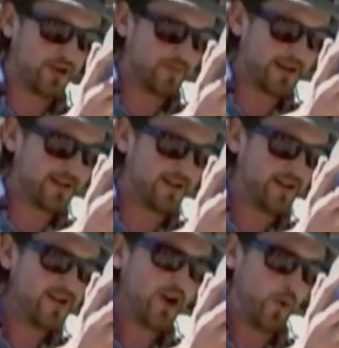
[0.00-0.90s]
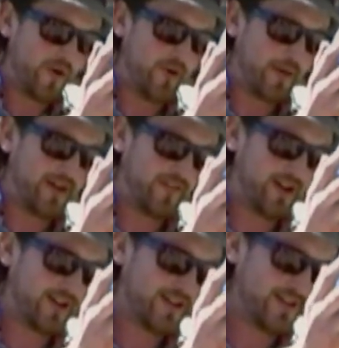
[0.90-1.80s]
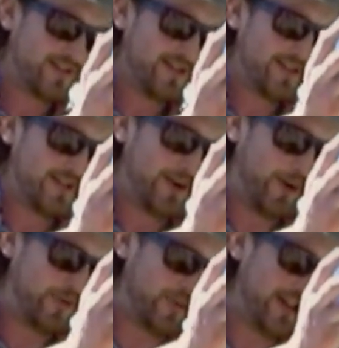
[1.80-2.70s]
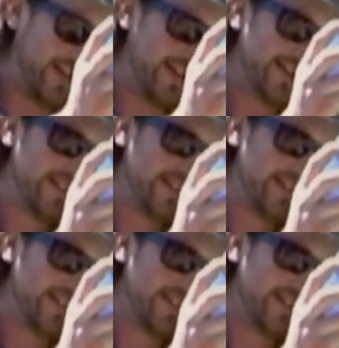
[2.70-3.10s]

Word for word: the blender with a bit of luck, hopefully.